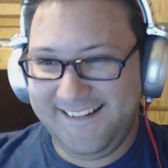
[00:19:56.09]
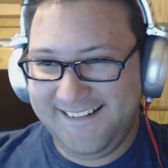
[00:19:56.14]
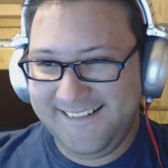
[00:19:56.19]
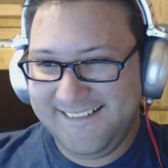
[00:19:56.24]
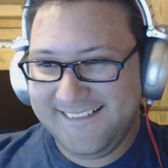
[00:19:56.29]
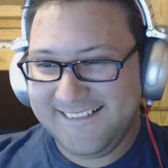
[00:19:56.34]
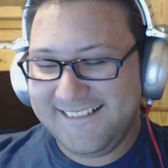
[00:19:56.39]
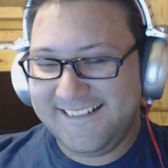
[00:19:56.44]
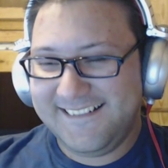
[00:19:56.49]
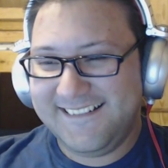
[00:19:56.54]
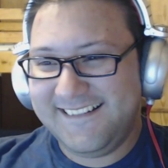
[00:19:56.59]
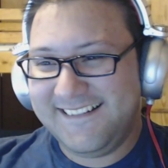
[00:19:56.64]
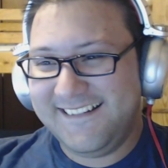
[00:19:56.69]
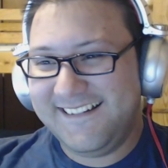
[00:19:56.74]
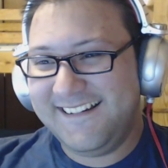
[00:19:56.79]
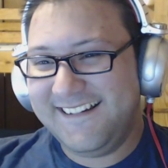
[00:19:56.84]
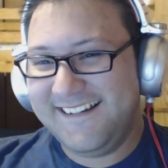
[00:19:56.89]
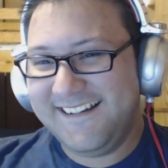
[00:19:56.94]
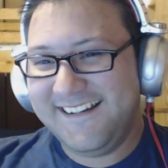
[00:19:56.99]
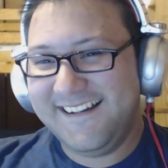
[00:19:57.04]
I didn't know
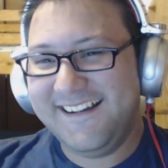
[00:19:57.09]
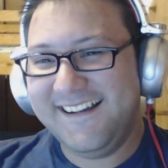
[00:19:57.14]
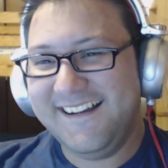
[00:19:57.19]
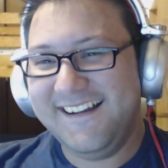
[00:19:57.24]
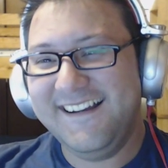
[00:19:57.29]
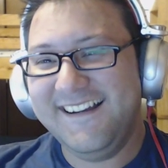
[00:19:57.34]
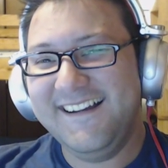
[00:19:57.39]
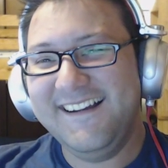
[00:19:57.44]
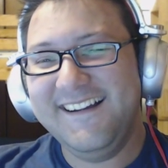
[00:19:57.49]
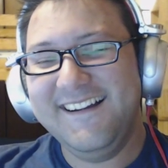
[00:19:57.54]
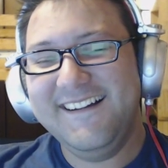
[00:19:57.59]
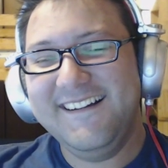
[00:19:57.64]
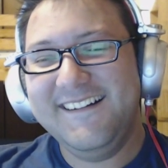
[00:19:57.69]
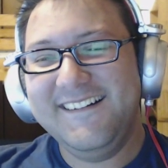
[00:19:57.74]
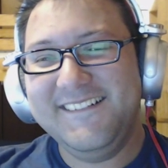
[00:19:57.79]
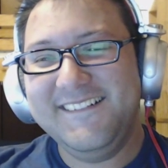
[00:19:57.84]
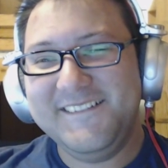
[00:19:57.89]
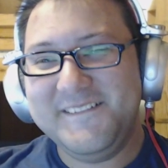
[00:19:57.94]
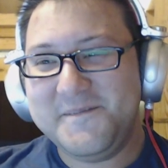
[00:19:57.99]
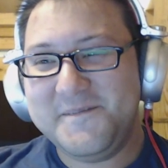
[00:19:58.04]
that
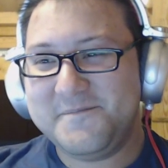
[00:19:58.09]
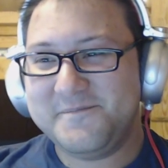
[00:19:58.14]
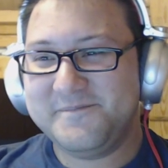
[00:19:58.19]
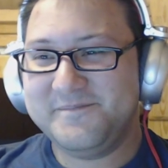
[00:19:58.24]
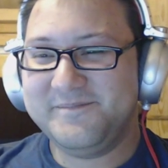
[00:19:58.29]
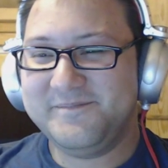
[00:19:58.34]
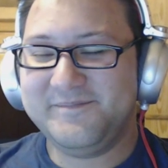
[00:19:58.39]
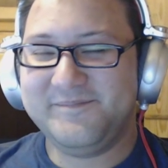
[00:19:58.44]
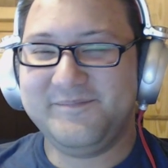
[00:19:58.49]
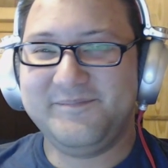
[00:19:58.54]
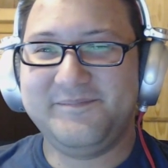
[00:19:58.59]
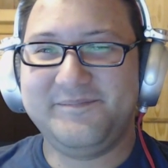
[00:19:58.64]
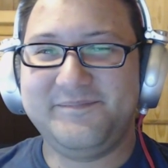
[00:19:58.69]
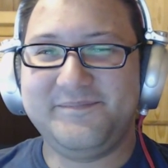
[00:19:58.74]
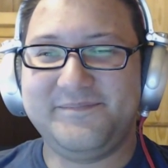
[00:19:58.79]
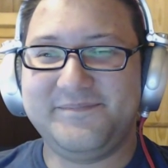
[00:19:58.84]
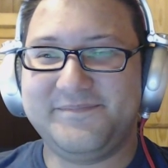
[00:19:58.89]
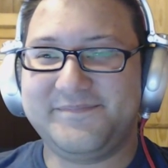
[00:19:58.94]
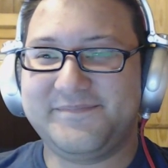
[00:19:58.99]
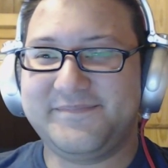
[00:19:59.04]
HD
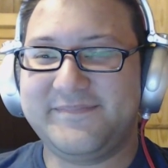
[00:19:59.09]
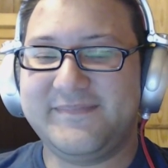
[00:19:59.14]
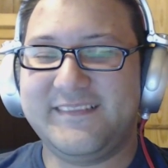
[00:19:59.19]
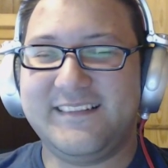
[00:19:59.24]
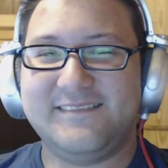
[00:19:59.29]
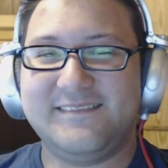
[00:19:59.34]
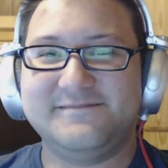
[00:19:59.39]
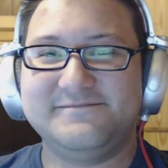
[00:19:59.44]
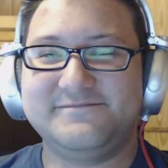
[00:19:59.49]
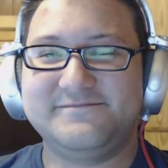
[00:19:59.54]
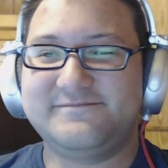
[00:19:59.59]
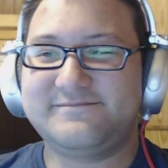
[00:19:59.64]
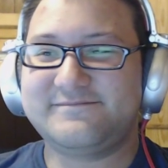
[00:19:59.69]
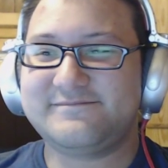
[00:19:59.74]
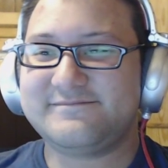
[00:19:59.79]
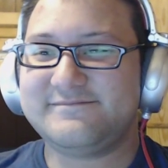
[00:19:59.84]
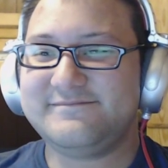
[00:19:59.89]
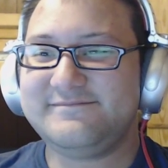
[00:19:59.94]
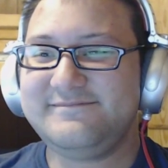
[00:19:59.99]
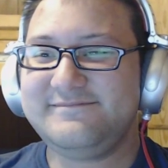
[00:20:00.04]
makeup was a
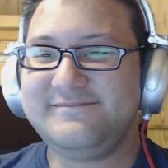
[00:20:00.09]
thing.